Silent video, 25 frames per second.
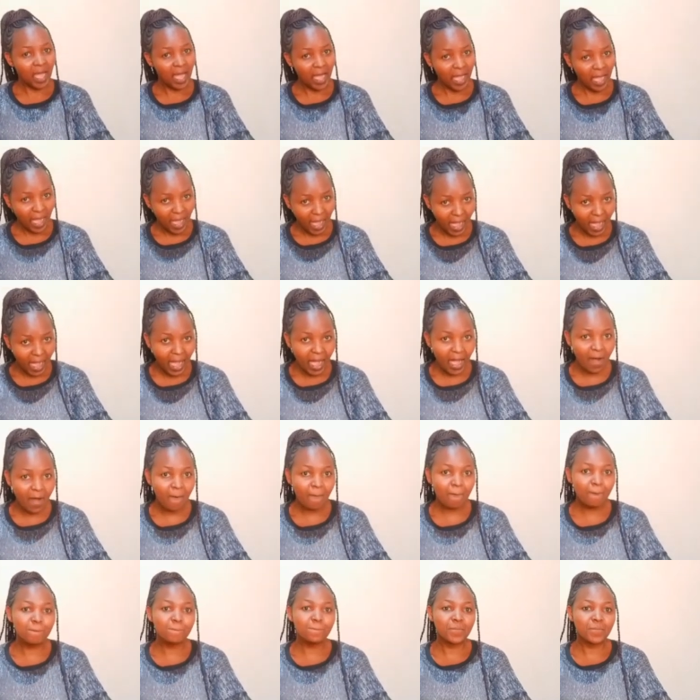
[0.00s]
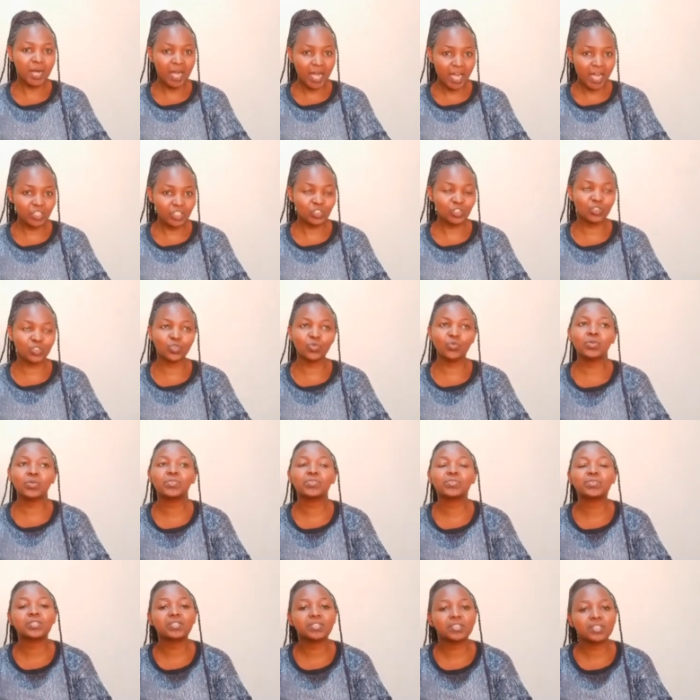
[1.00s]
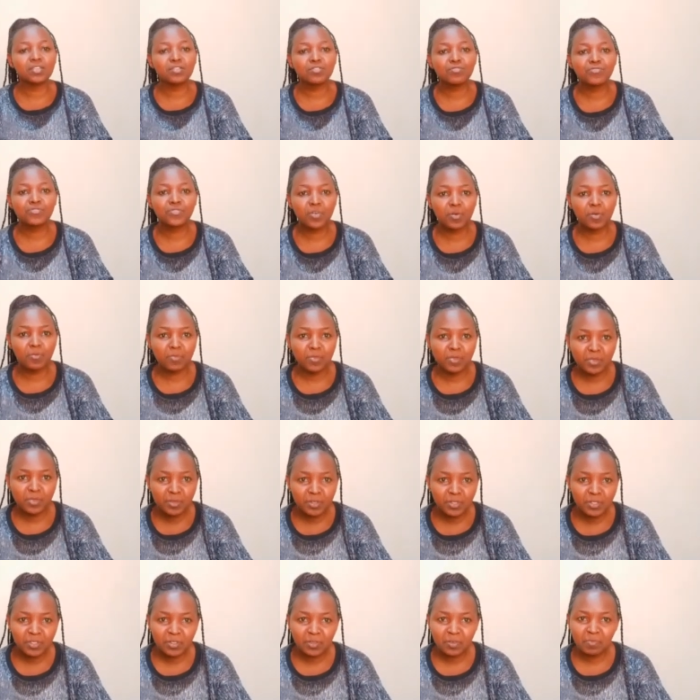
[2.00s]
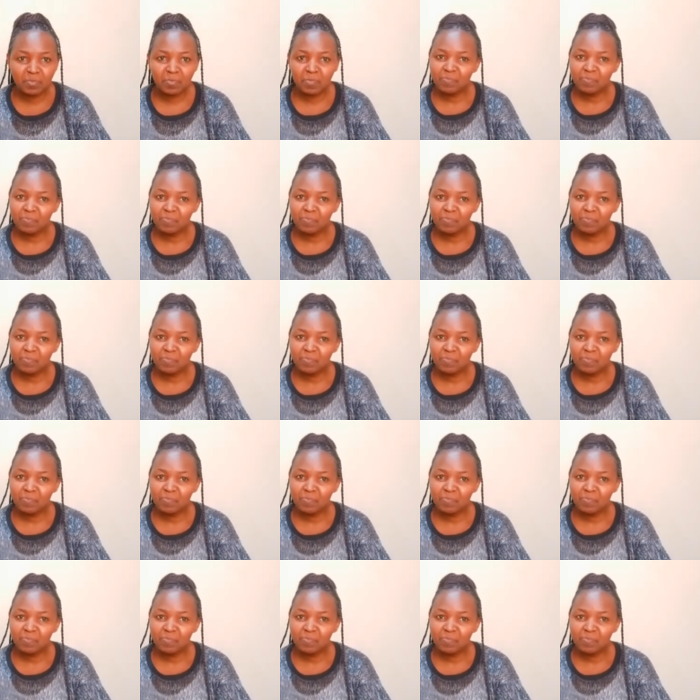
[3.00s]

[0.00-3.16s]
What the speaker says: how much you will receive from YouTube.